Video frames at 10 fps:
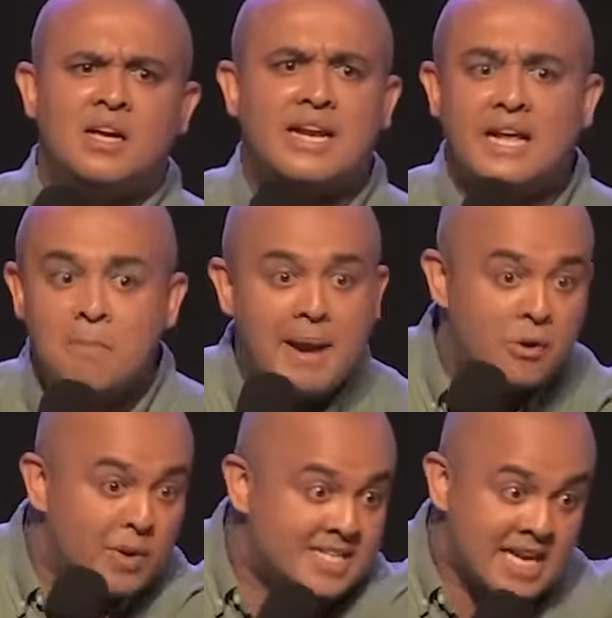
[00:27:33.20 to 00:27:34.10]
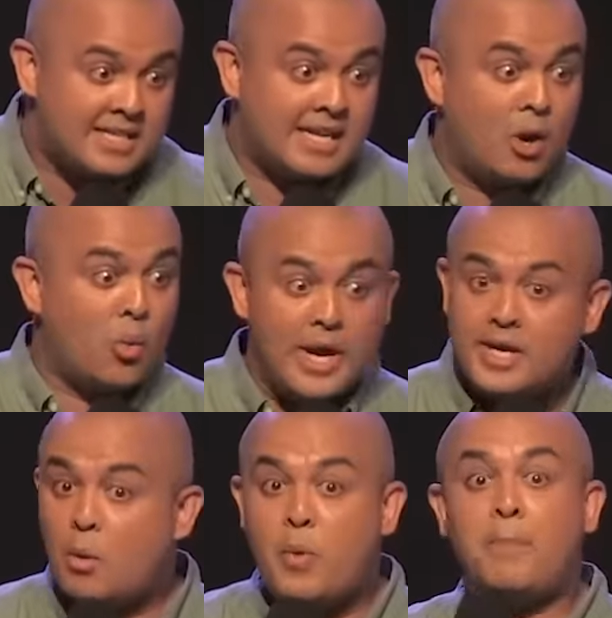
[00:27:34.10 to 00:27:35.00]
Real men, we sit here. We,
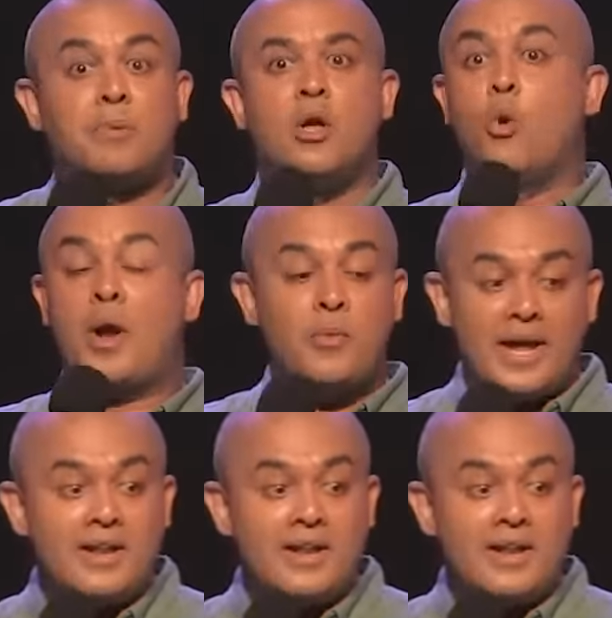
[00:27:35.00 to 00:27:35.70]
we, when we